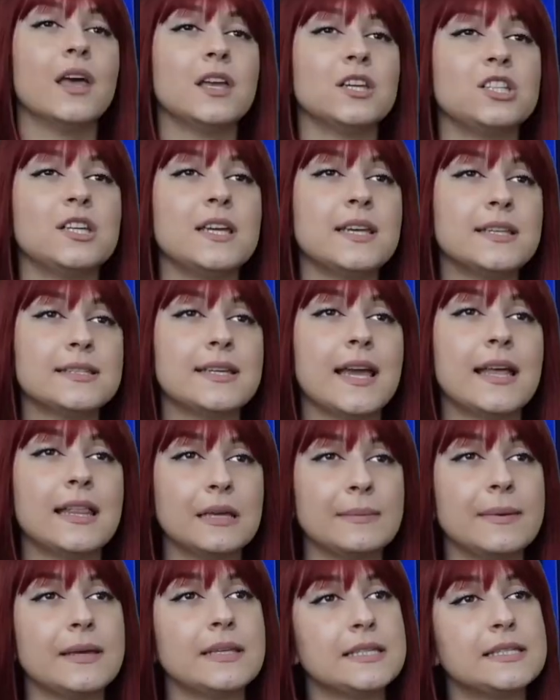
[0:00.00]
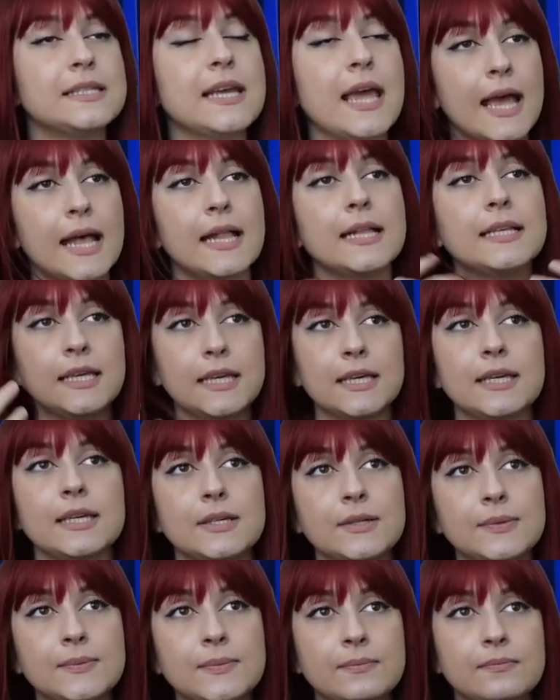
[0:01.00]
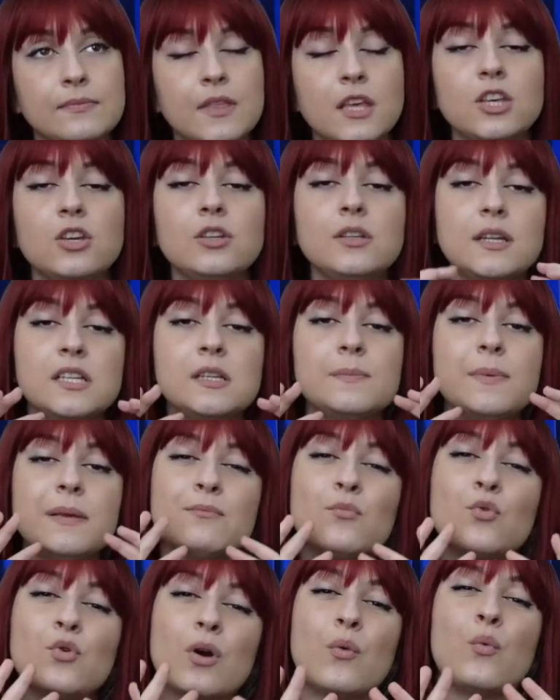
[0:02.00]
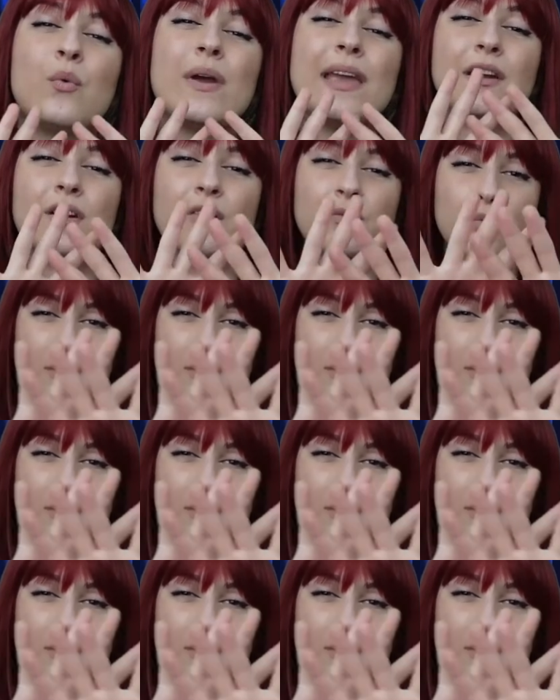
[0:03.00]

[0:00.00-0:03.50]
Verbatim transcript: She's telling me to tell you that you need to be more aware of